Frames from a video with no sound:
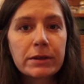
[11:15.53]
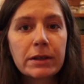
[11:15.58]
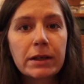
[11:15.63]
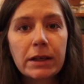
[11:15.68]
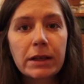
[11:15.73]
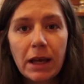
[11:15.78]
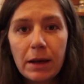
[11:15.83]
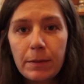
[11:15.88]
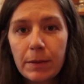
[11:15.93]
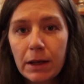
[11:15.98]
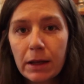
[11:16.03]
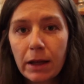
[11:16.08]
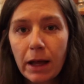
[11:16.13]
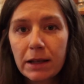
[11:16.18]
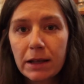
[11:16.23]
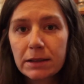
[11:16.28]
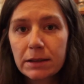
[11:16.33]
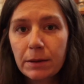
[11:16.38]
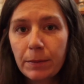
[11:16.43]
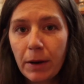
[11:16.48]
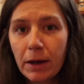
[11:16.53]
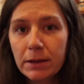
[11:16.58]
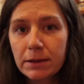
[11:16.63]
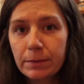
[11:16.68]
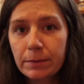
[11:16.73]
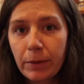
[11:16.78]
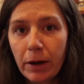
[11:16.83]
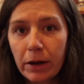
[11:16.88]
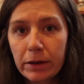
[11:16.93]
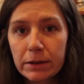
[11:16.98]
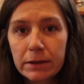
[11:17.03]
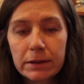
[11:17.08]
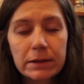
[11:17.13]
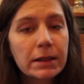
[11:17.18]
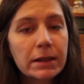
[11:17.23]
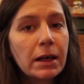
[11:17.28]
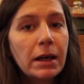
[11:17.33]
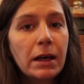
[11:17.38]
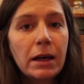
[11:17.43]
and it came in glass deposit bottles.